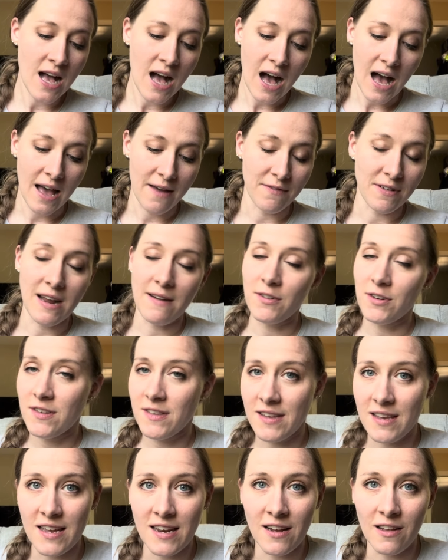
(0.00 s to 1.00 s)
I've never
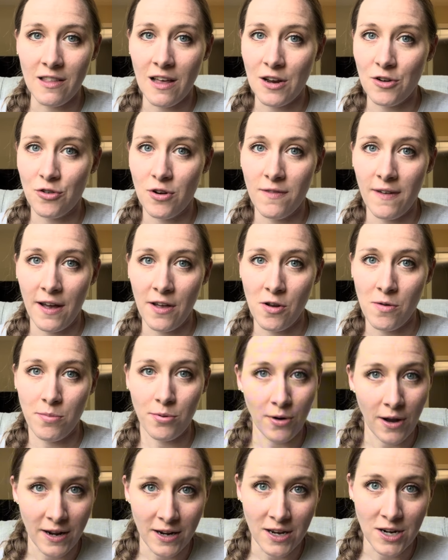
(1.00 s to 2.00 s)
seen a luxury vinyl
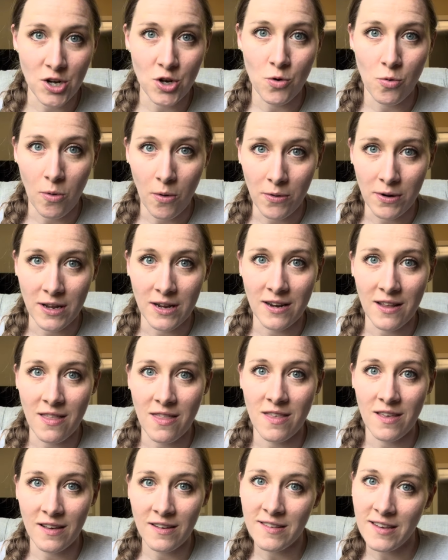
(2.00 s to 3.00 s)
product quoted
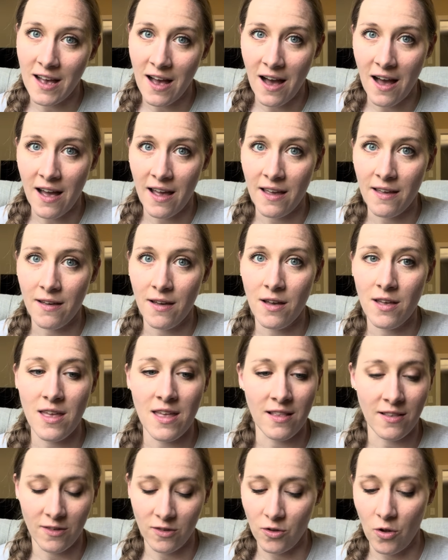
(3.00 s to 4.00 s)
this high,
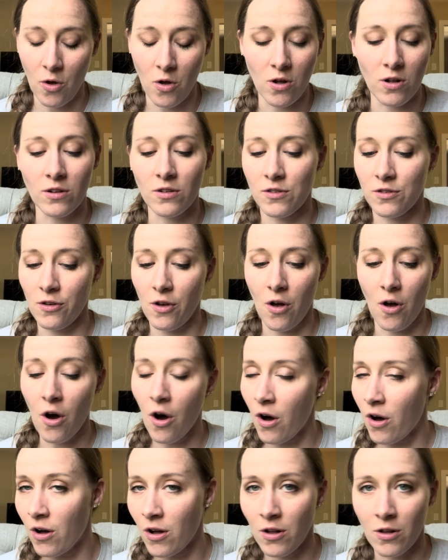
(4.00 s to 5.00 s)
installed,
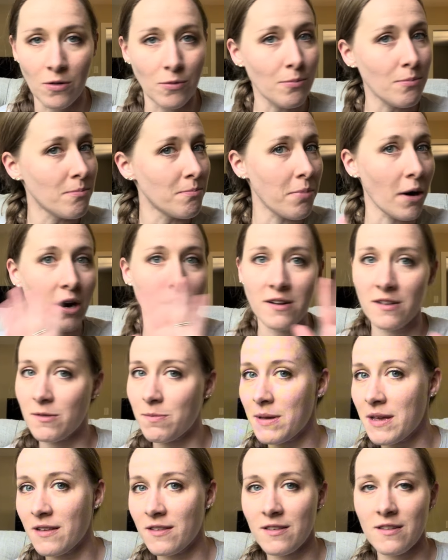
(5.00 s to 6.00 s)
all parts,
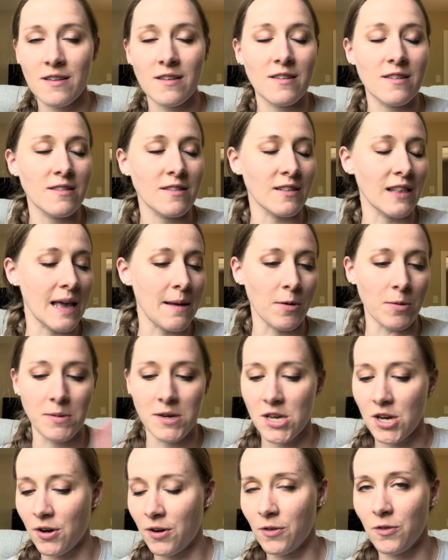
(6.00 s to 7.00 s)
pieces, labor,
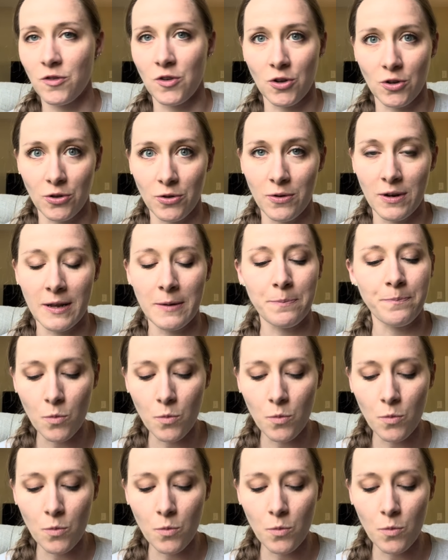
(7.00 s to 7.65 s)
materials included.